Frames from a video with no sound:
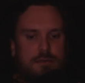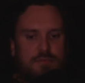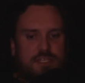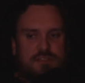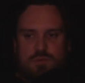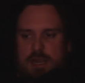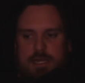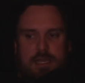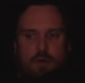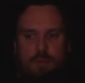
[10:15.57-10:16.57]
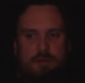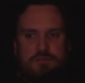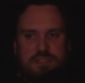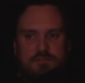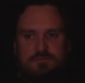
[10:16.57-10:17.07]
Because right now,
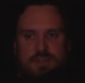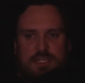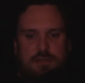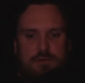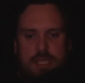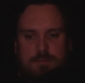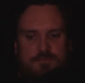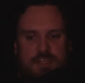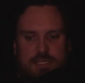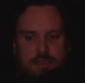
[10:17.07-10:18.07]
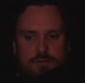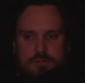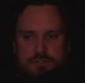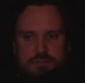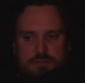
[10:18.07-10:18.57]
posting video game
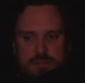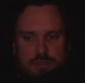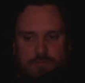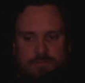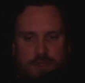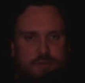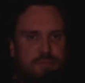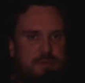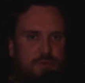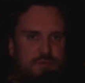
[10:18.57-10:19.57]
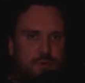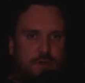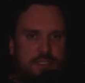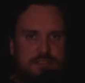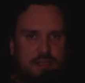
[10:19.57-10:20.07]
videos of other people's
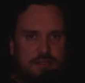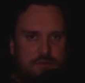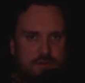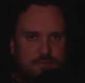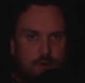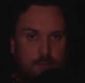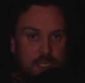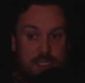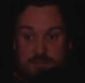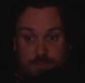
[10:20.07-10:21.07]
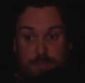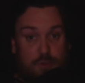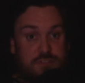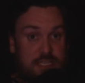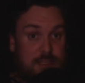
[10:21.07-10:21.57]
work is not doing it for me. It's
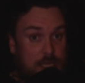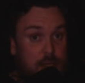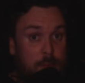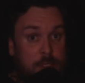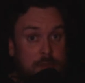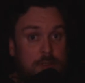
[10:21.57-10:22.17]
boosting them.